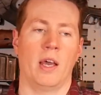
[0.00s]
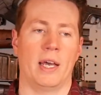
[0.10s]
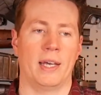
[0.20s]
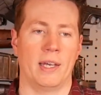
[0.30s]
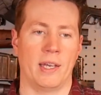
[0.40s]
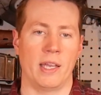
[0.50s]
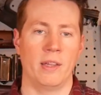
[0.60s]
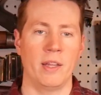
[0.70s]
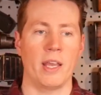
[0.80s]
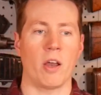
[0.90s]

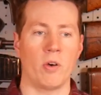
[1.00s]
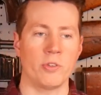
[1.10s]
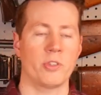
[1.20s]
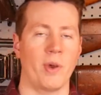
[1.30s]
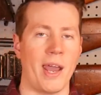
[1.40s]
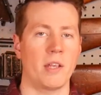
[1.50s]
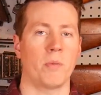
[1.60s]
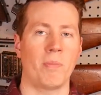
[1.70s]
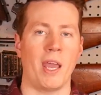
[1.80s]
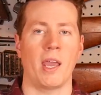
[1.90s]
And then they also had
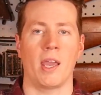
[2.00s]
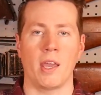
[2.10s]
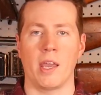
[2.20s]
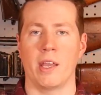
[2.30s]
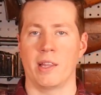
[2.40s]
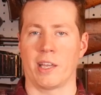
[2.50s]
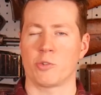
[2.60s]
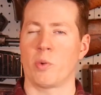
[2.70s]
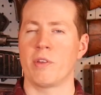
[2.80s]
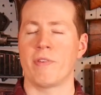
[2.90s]
to pay a like
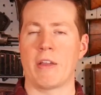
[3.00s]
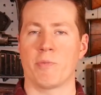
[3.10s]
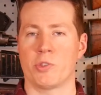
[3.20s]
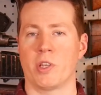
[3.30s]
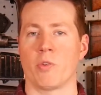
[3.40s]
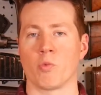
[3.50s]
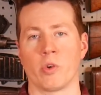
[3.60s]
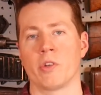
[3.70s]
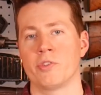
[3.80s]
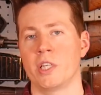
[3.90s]
25%
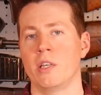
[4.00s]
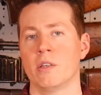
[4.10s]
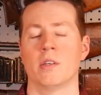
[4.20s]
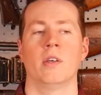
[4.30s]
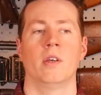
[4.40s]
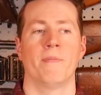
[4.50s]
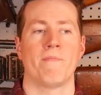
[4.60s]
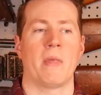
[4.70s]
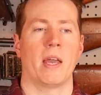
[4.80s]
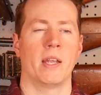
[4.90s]
royalty.
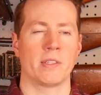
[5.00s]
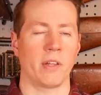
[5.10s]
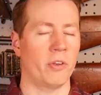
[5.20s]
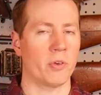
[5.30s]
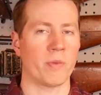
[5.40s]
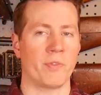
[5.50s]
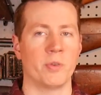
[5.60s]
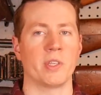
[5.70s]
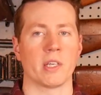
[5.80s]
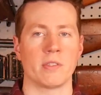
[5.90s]
And it's a little
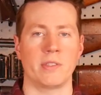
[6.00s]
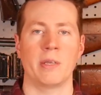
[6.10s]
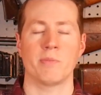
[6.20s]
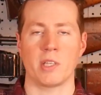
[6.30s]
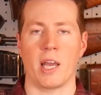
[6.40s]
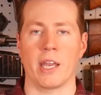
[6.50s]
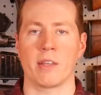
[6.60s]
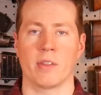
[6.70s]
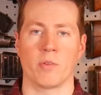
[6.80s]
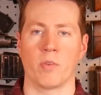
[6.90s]
confusing. It seems
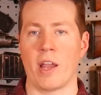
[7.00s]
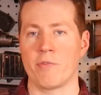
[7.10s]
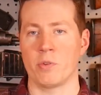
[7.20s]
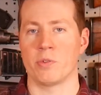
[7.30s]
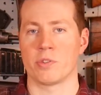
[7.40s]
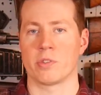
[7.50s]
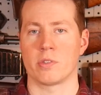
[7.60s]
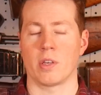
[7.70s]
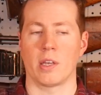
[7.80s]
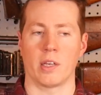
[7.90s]
like the
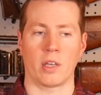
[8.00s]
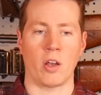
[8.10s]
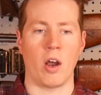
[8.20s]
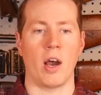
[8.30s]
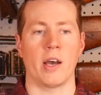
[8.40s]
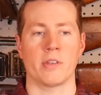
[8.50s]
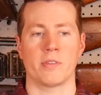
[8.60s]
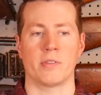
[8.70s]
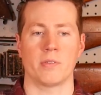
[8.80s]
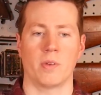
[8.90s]
rifles
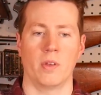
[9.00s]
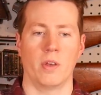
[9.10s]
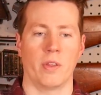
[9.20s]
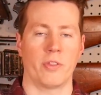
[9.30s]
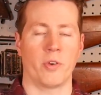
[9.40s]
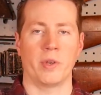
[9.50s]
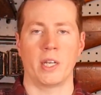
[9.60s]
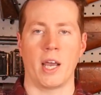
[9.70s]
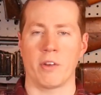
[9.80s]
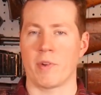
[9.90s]
cost
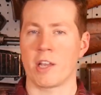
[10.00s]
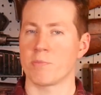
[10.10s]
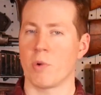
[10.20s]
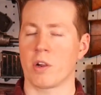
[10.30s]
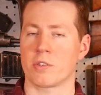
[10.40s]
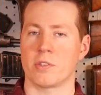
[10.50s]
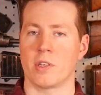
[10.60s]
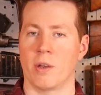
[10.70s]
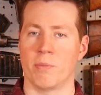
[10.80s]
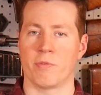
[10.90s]
39
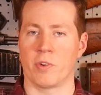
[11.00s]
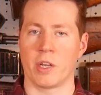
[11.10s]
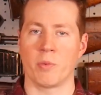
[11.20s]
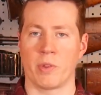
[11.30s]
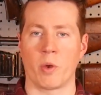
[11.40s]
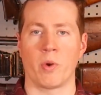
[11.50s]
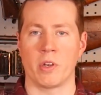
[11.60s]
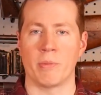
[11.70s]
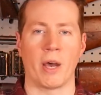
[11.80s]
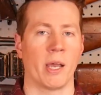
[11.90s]
Reichsmarks for anyone that
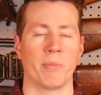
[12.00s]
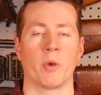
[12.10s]
wanted to buy them.